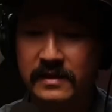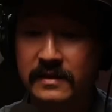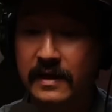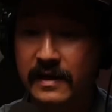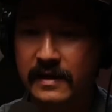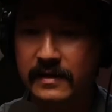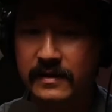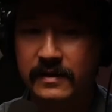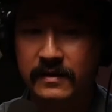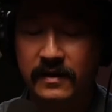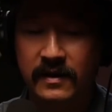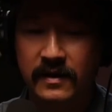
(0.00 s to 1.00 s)
they did, and
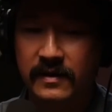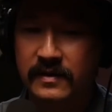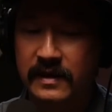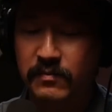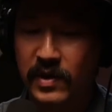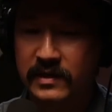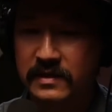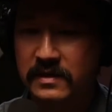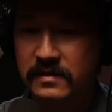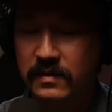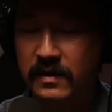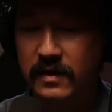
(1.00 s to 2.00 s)
they they brought
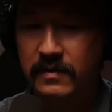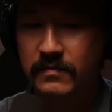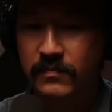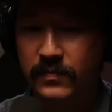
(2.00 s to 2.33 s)
these uh,